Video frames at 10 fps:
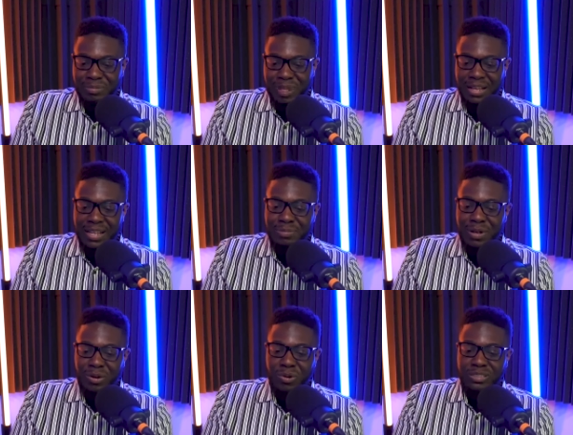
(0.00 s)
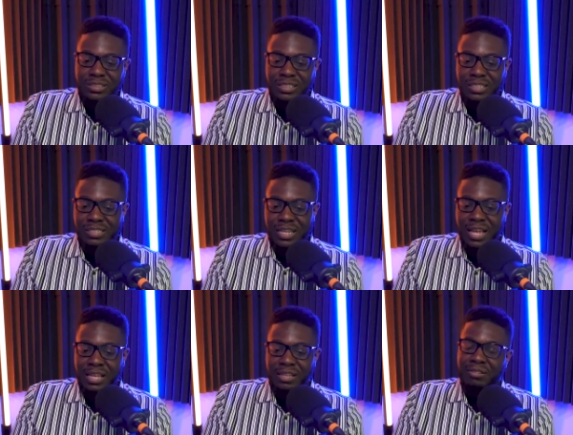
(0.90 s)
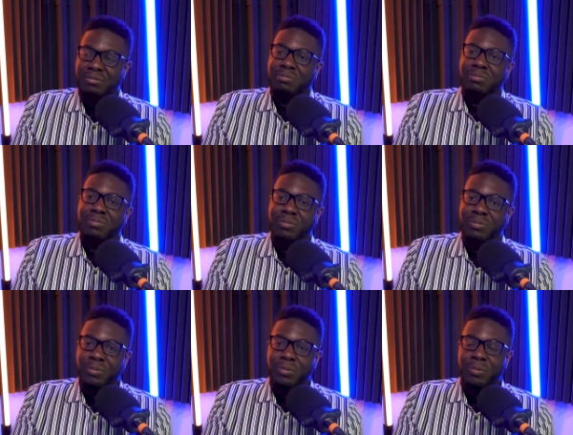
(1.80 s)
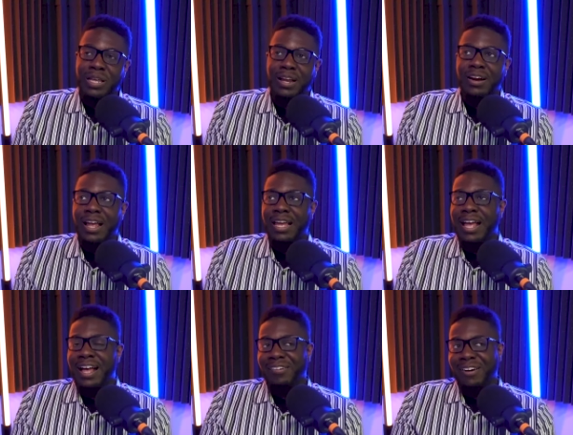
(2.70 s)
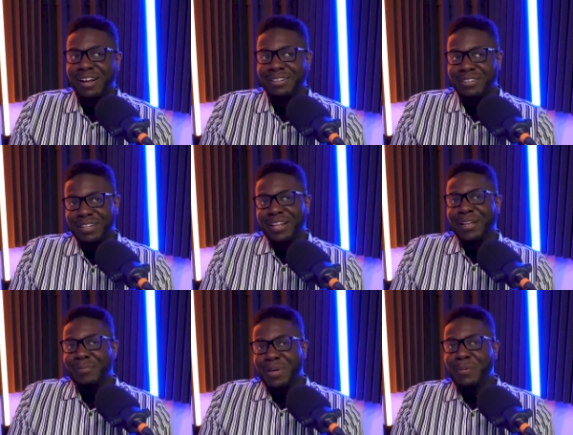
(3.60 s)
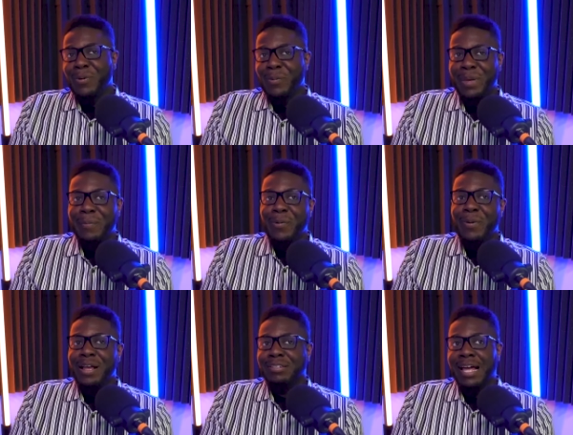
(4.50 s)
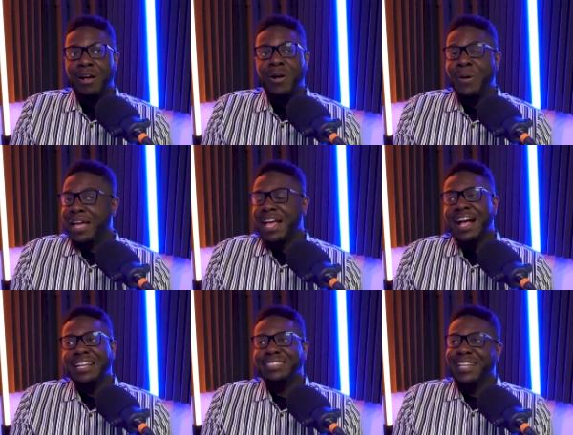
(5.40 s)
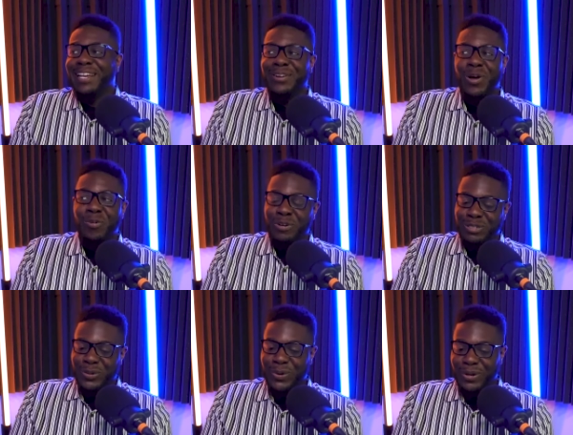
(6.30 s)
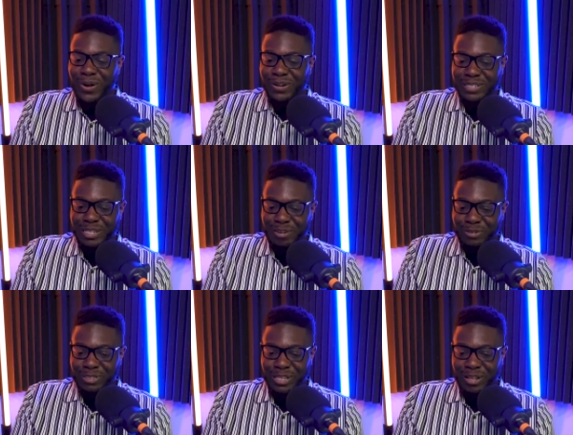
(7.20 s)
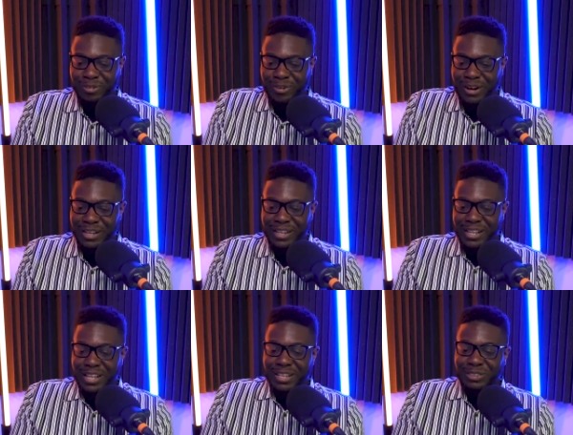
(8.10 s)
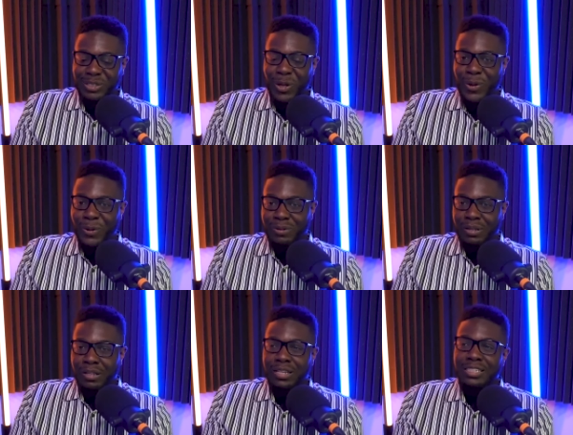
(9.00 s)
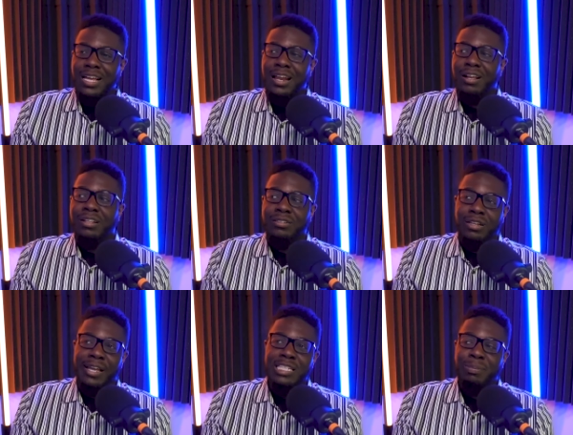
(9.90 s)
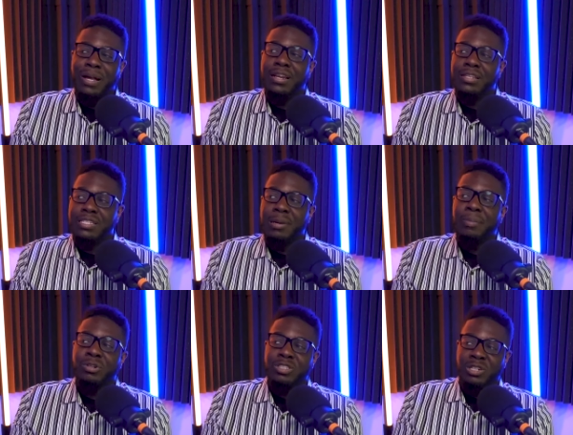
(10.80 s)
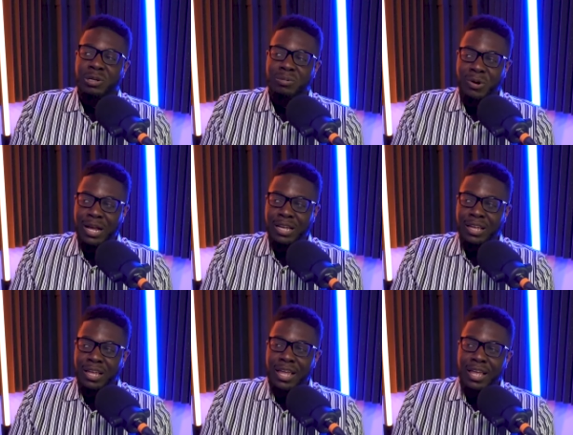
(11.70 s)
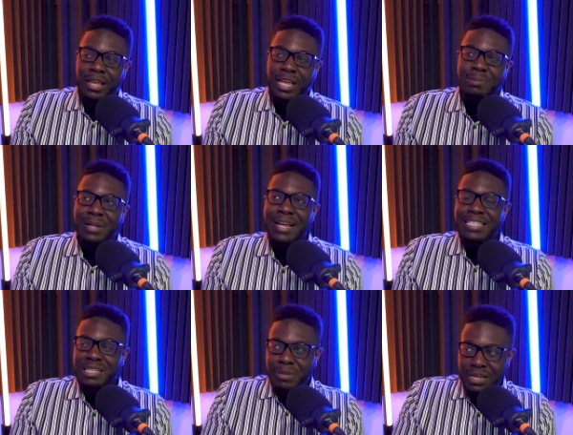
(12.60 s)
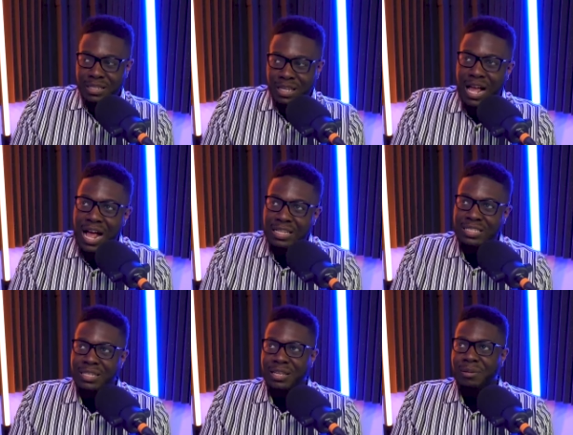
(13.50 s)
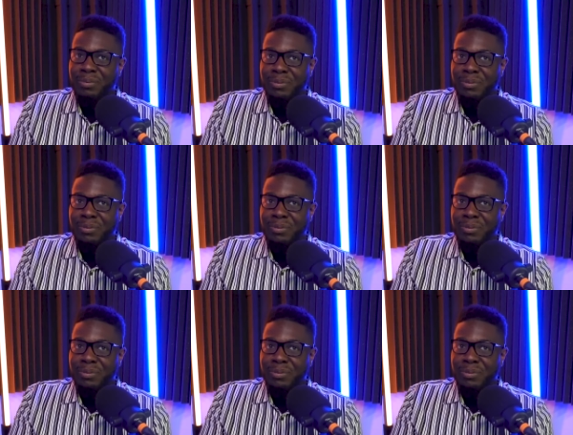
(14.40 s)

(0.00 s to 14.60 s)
I guess my question is like, we hear AI, right? Yeah. People people make like, oh, AI is taking over, it's doing all this different stuff, right? Yeah. So that's kind of explain in simpler terms, right? Yeah. Explain to me the concept